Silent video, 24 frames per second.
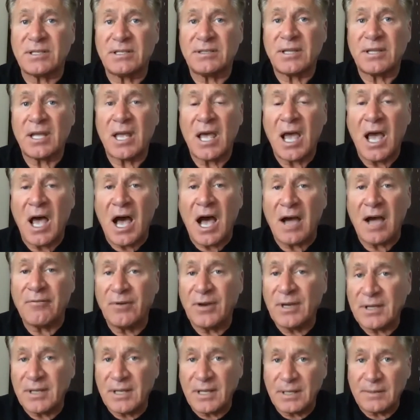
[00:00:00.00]
And
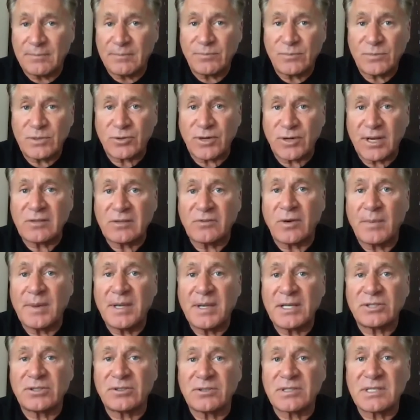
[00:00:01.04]
I've written a
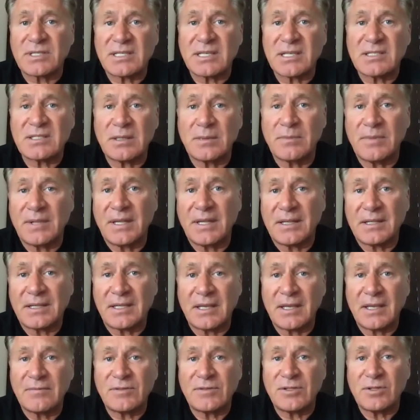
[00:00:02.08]
transformational system
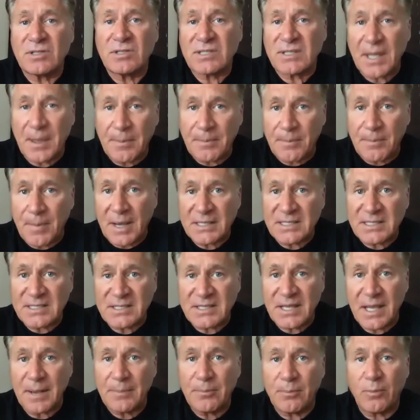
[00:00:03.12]
that gives you step by
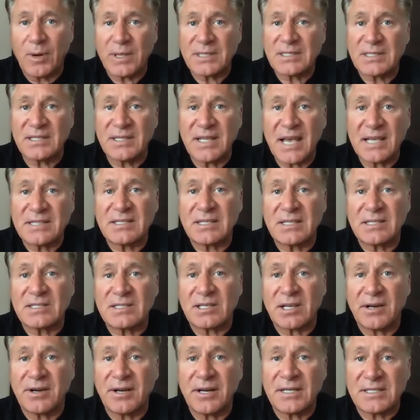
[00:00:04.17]
step what's
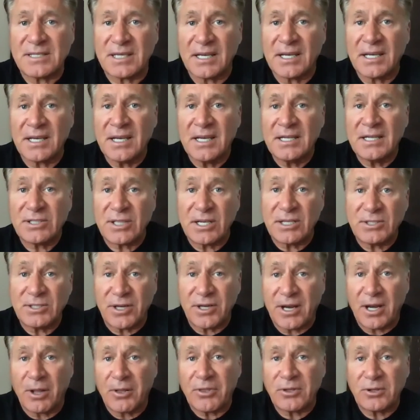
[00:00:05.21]
necessary to change
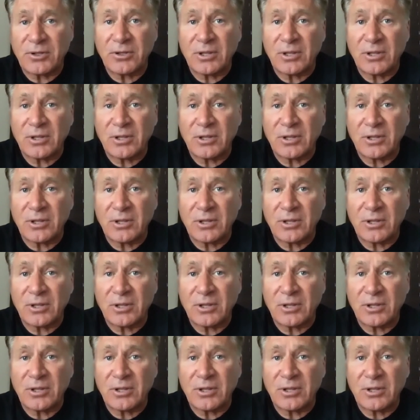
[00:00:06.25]
your health and your